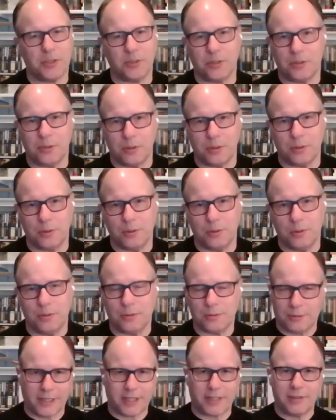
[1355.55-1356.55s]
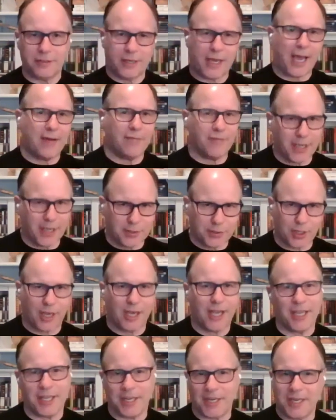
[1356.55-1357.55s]
Do you like have
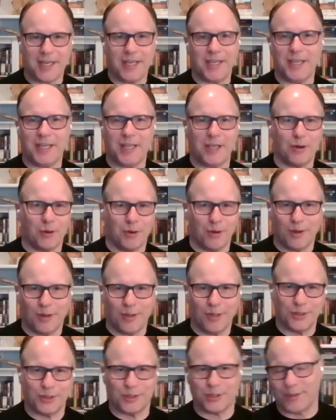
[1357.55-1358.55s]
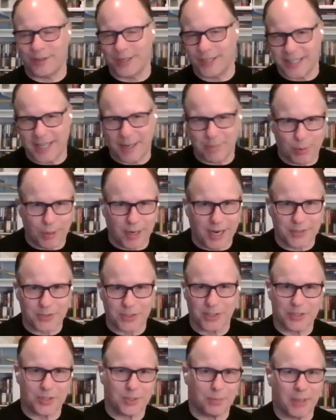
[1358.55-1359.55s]
anxiety at all during that
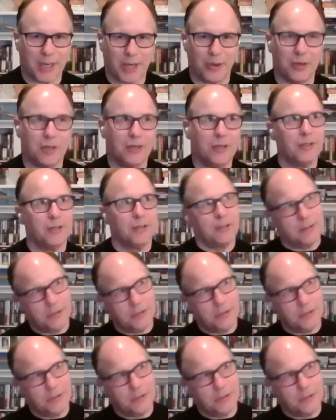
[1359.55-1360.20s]
process about,